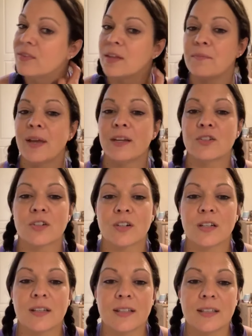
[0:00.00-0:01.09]
then make sure
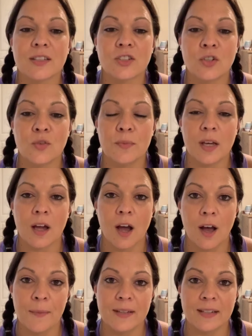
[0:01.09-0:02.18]
to shoot me a
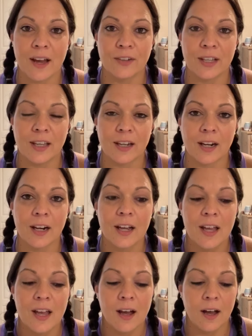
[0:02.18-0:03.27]
comment down here
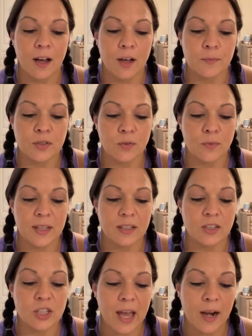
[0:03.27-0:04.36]
so we can
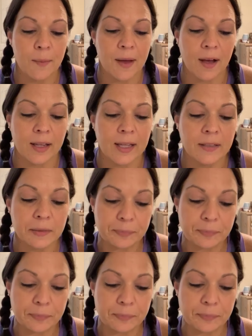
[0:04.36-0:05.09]
chat about it.